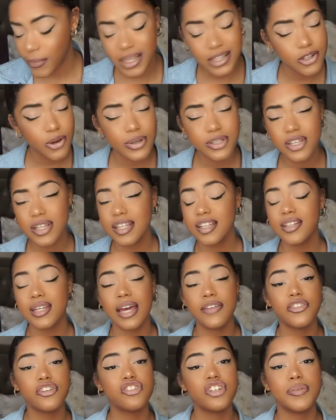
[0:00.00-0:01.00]
it's always good to
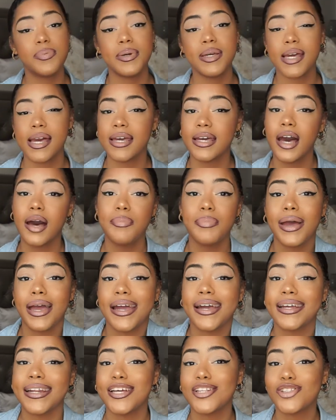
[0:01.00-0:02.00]
get the GPA up
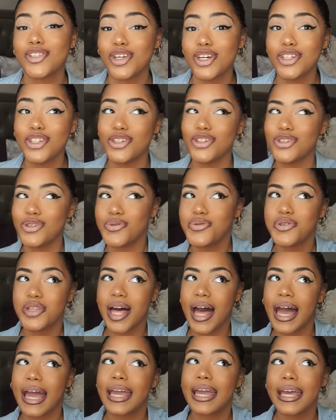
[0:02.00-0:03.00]
and it's good to do
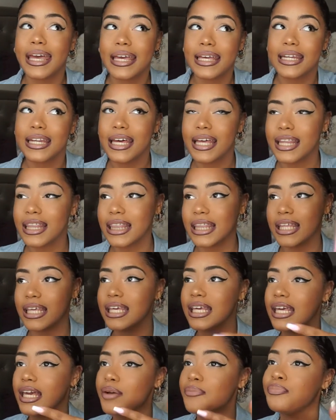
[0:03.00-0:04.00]
that in
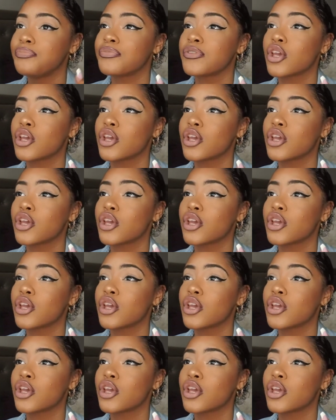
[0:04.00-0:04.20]
the